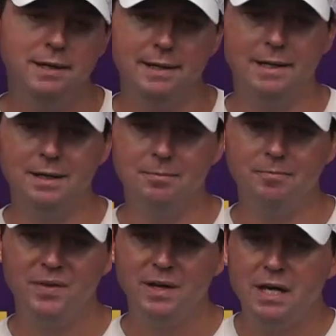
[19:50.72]

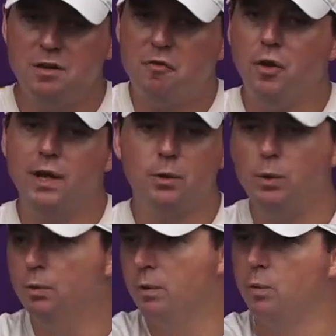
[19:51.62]
hey, you felt like
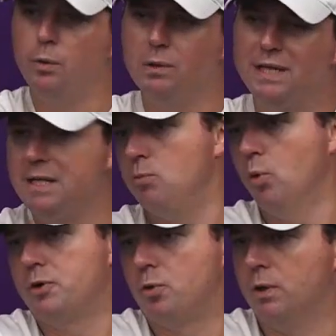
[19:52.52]
we were leaning
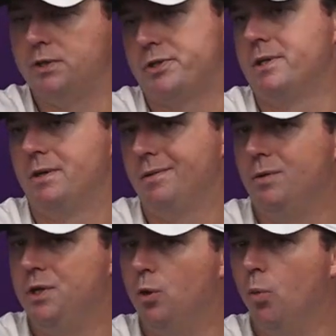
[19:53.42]
more towards,
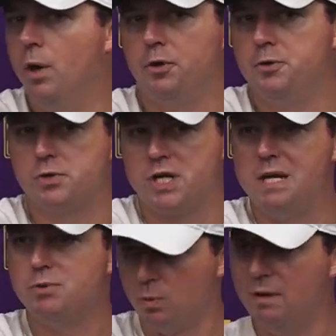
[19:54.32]
you know, one or two
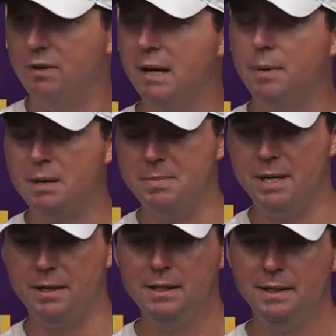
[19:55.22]
schemes or whatever that might have
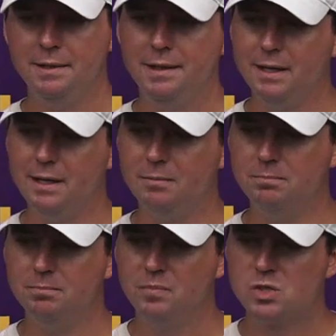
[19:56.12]
been.
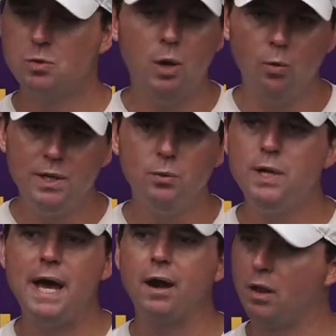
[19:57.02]
So
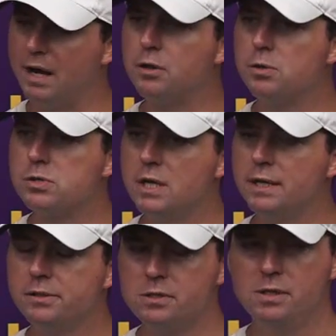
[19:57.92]
we had a lot of those
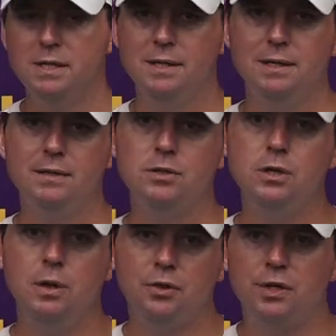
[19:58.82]
things. You
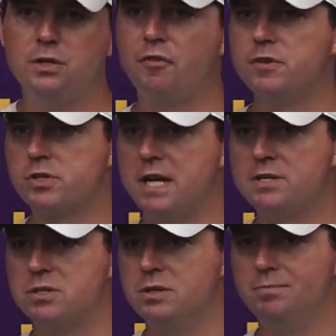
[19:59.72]
know, I think different
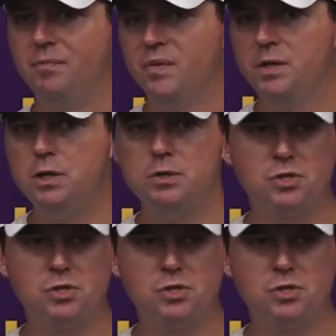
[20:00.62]
sets and, you know,